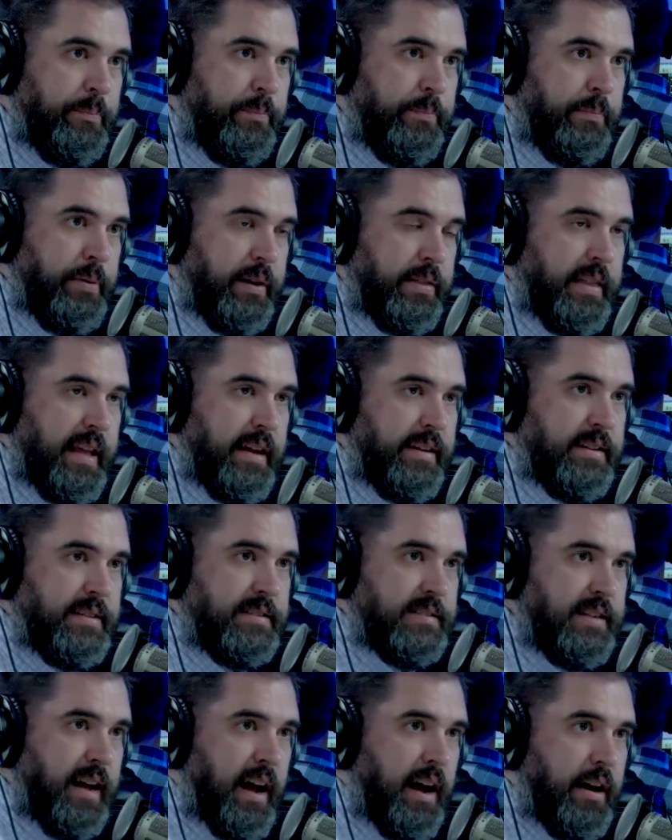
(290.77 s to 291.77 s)
But that
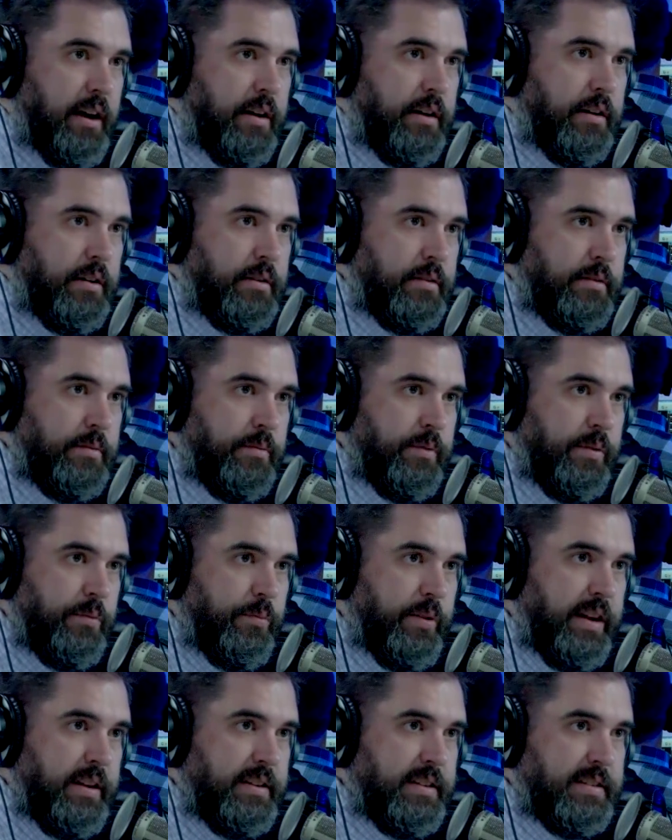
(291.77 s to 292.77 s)
desire, when
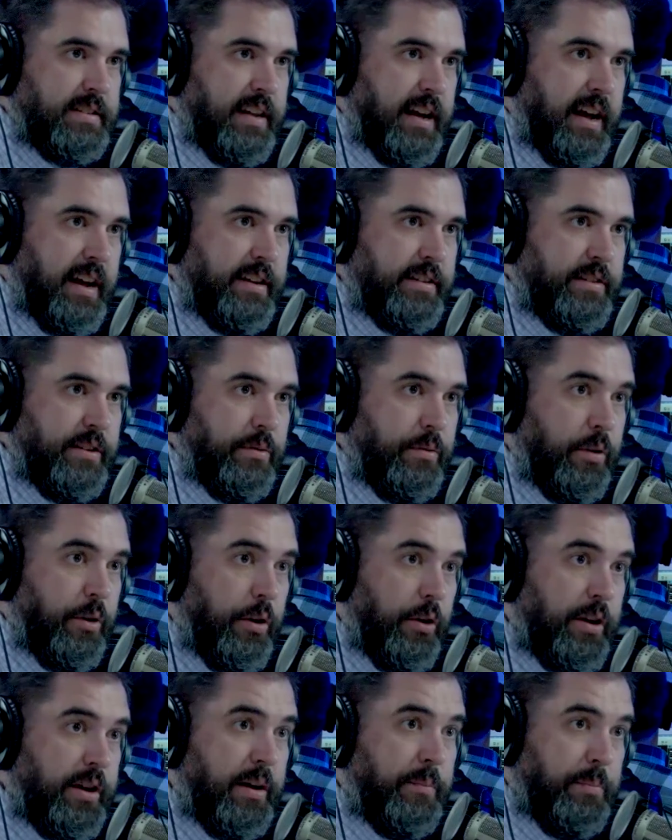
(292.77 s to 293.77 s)
we decide to
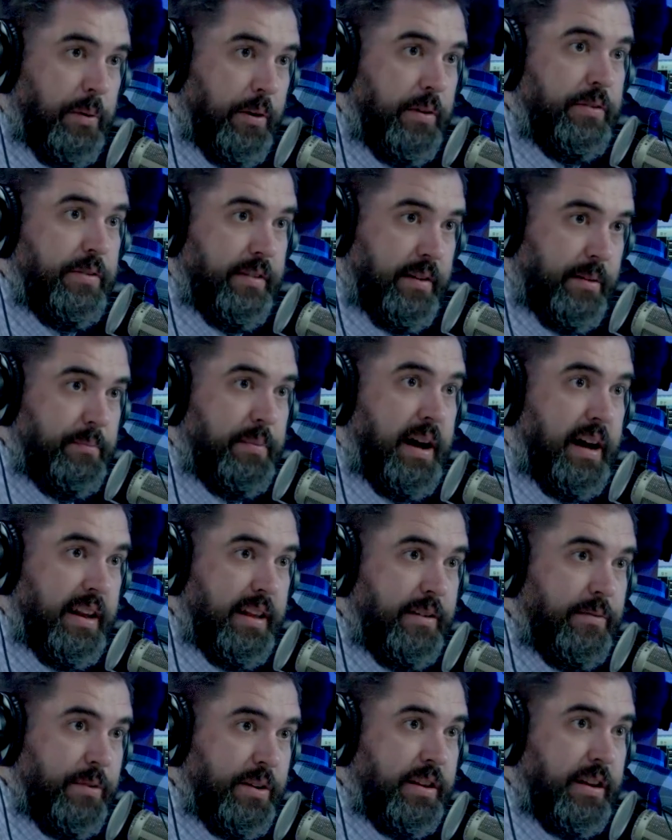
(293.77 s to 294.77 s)
look upon
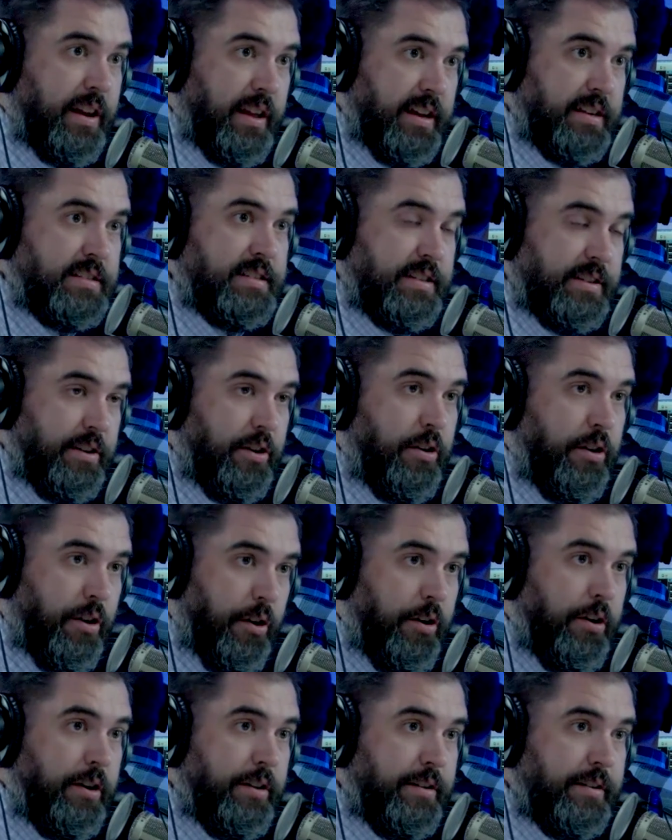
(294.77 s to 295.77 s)
somebody with lust in our
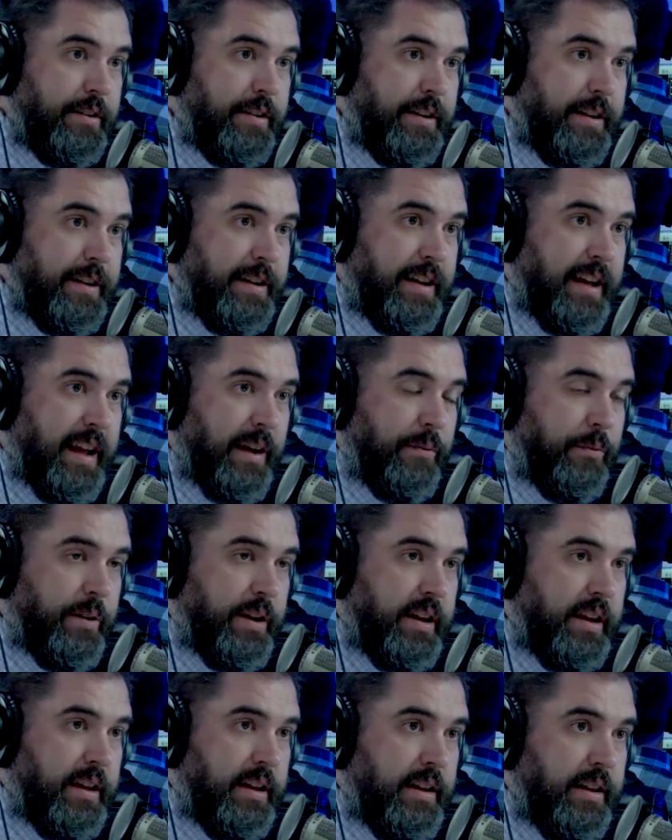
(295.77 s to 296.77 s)
heart, and
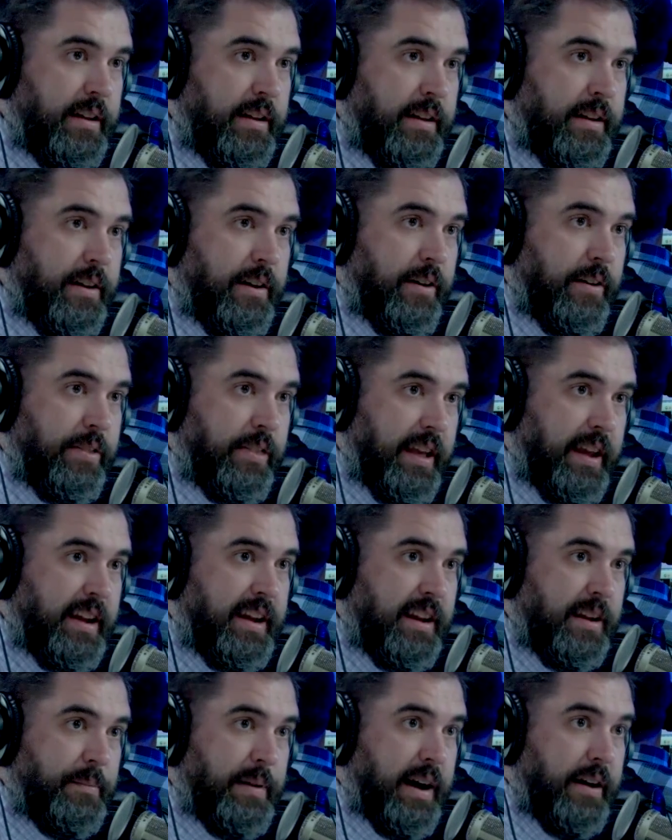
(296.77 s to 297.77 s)
we are
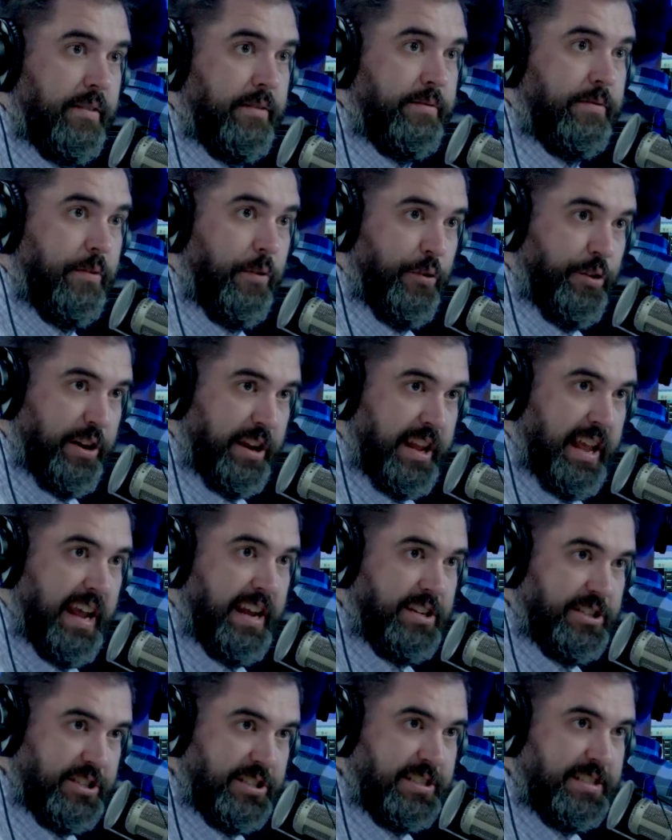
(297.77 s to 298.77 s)
thinking about
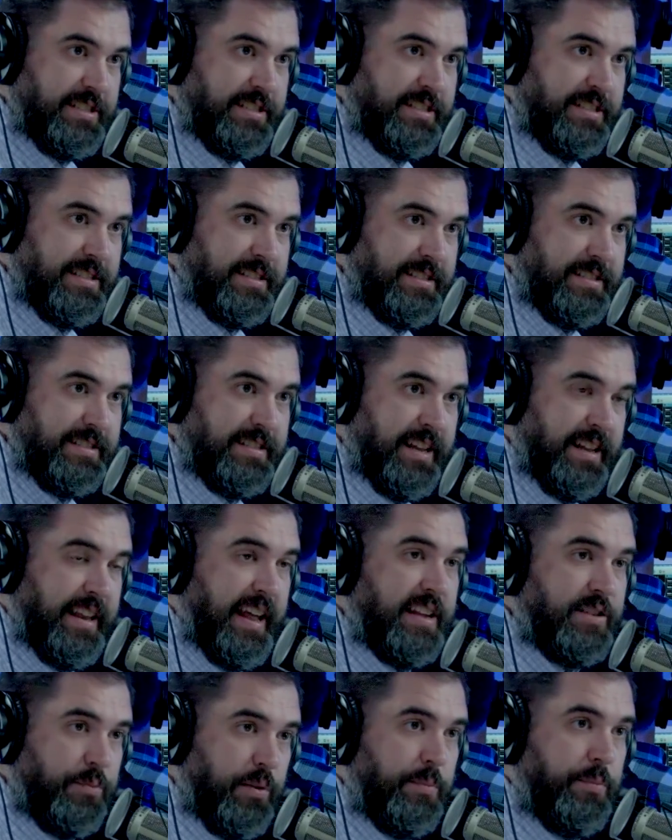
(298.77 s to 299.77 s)
fornication, and
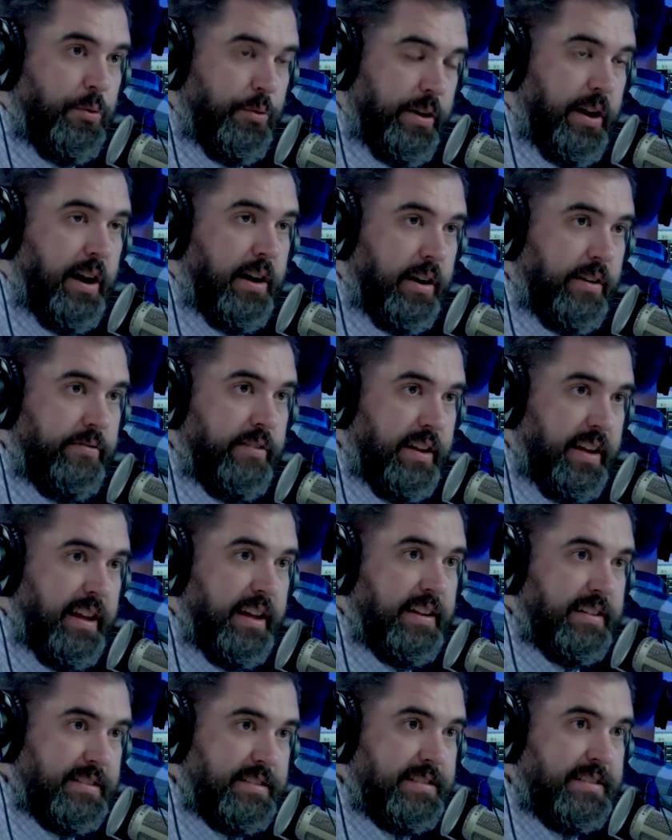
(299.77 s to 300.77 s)
that's what pornography
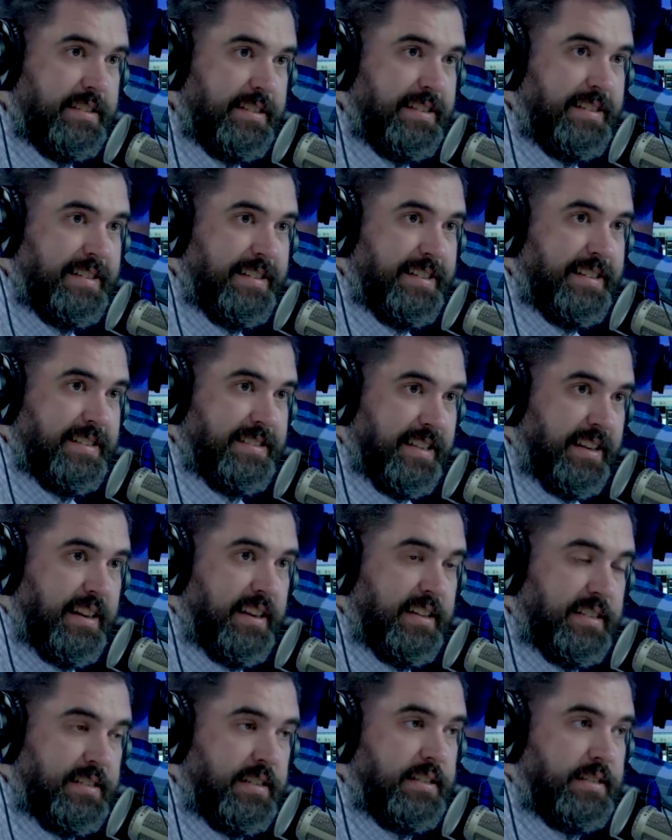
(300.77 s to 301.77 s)
is
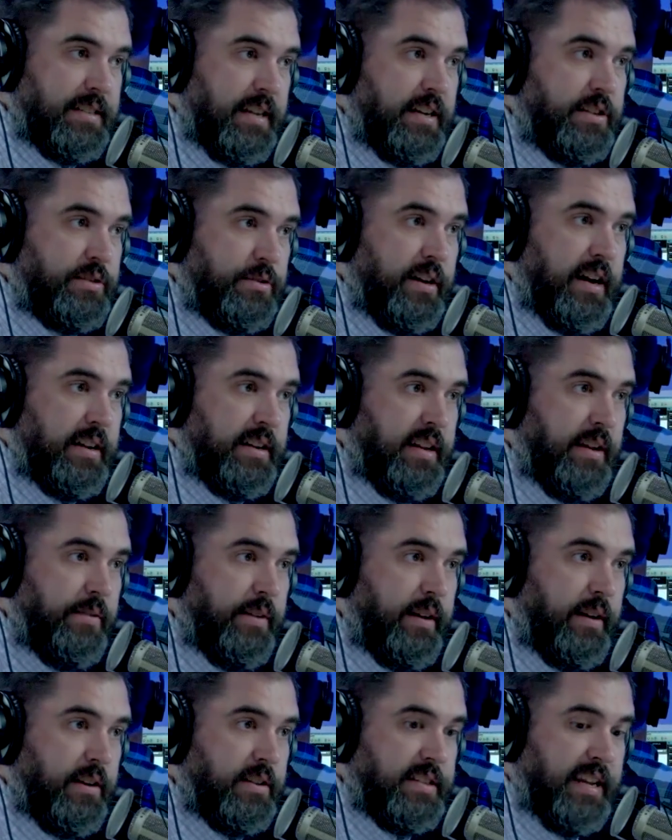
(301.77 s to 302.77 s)
illicit sexual
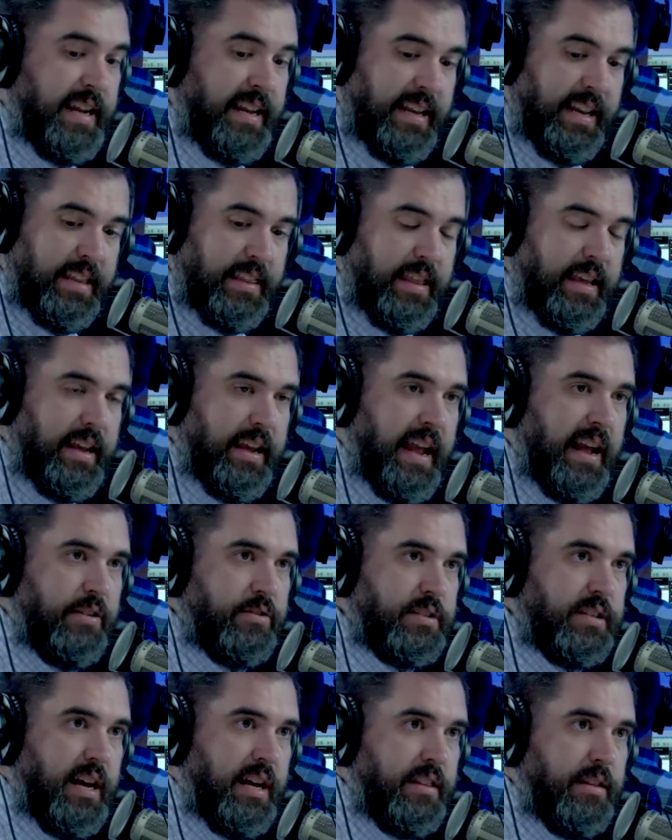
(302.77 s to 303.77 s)
activity, because anything
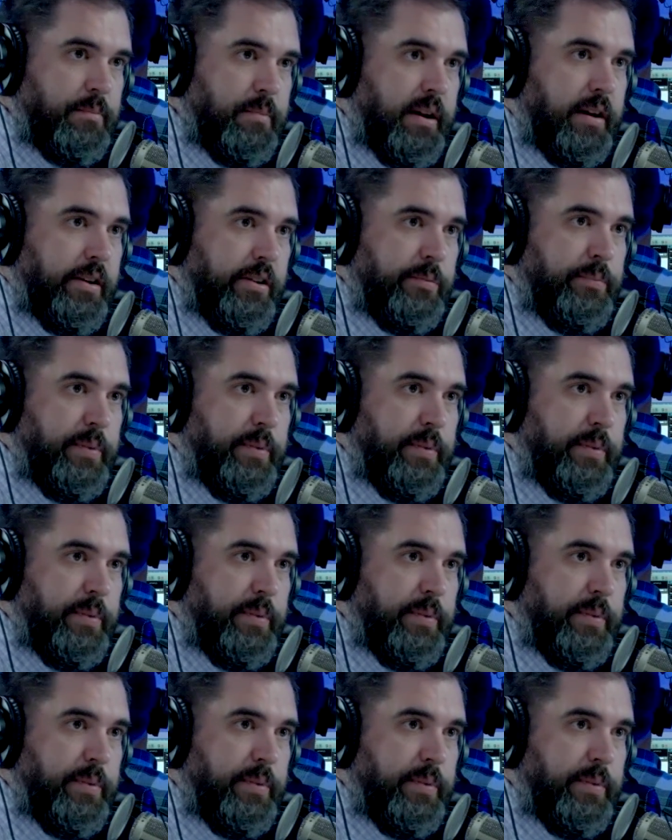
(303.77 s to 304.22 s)
outside the marriage